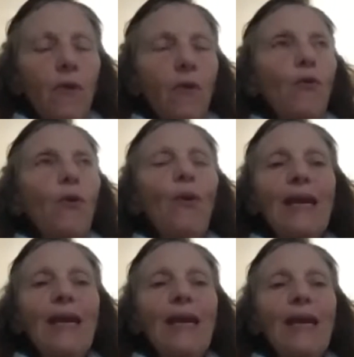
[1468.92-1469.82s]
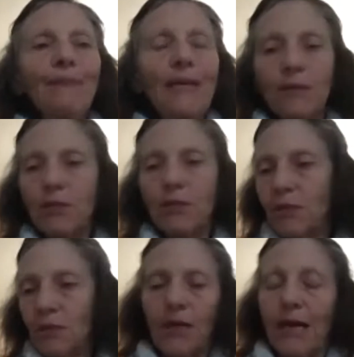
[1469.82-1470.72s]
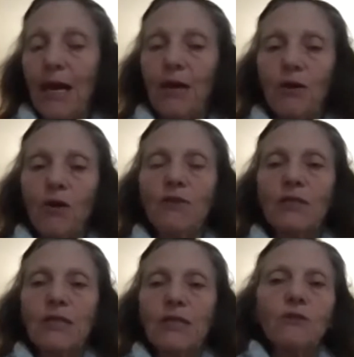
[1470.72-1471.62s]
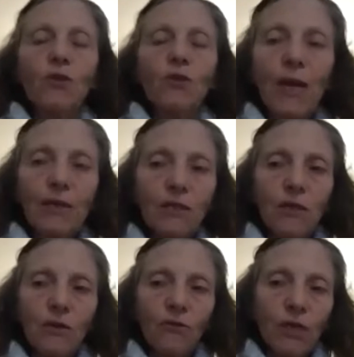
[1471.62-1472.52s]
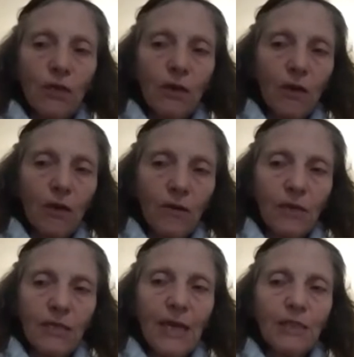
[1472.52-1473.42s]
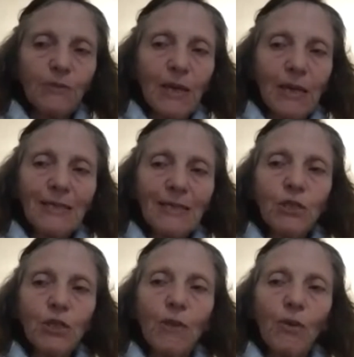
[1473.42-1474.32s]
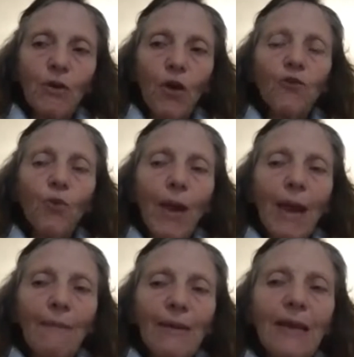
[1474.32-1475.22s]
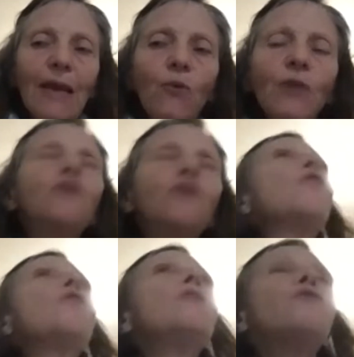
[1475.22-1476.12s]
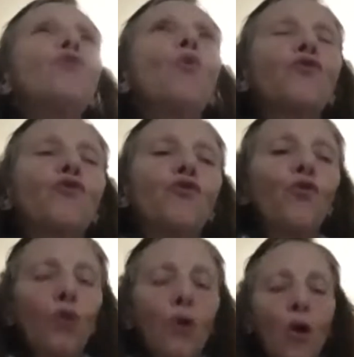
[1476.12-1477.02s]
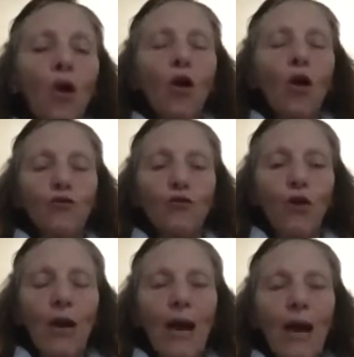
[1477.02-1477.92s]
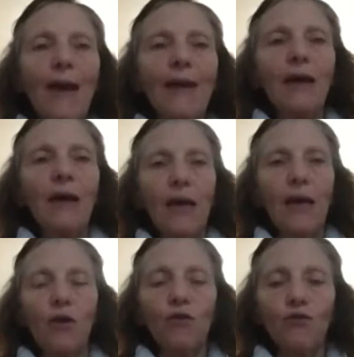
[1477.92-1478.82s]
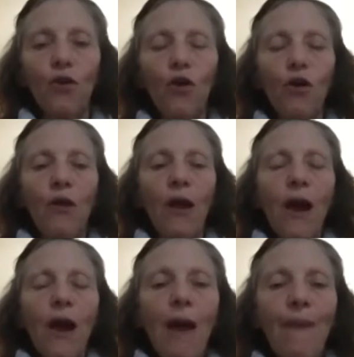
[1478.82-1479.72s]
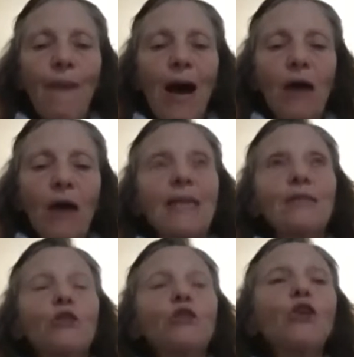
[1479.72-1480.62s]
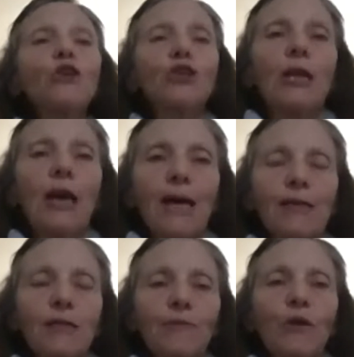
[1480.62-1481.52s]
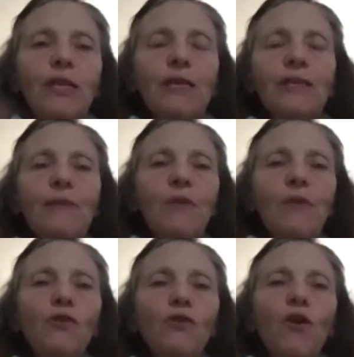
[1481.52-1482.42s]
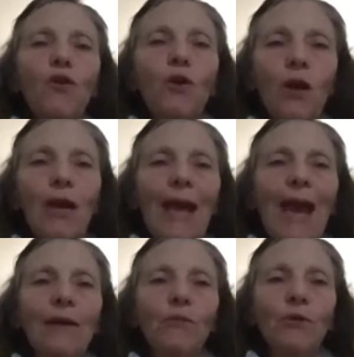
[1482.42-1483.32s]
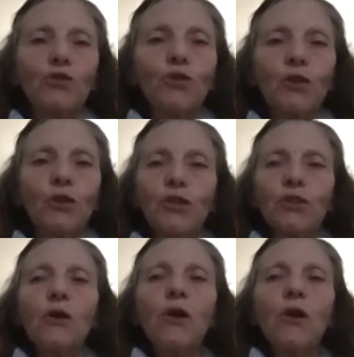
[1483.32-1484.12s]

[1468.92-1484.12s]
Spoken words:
we wear nappies. Okay, I know this sounds quite intense, but listen to me, we don't wear. But then we're slowly taught to control our bladder and control our bowels and socialize, because that's something you don't. We're not like animals. You can just